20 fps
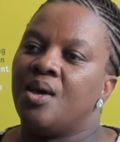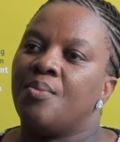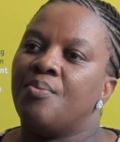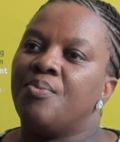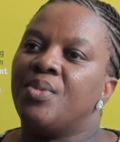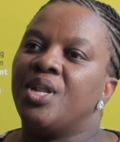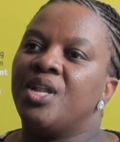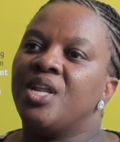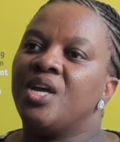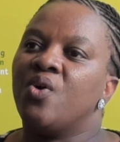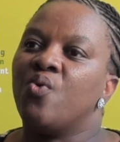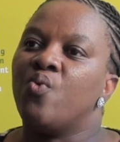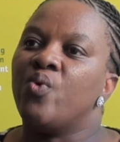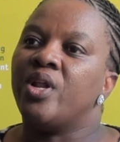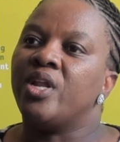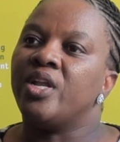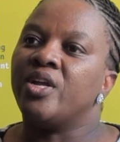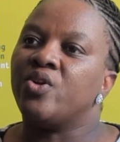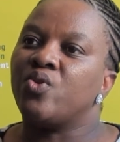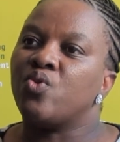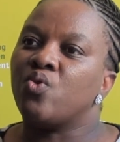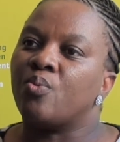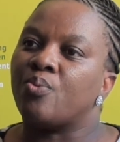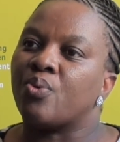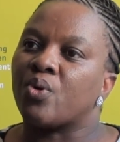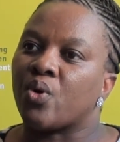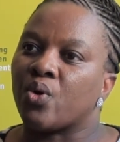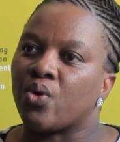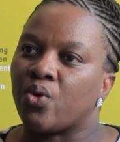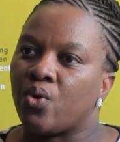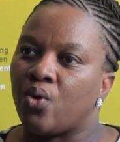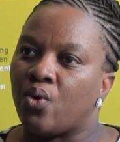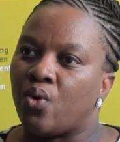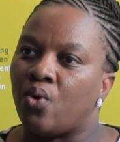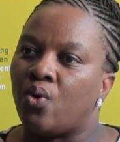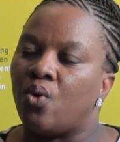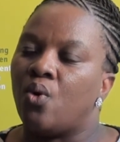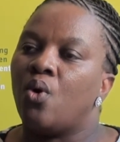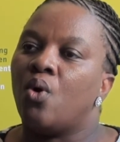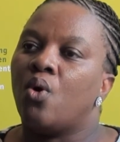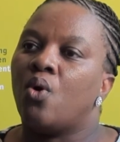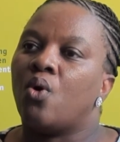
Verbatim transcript: meaning we need to procure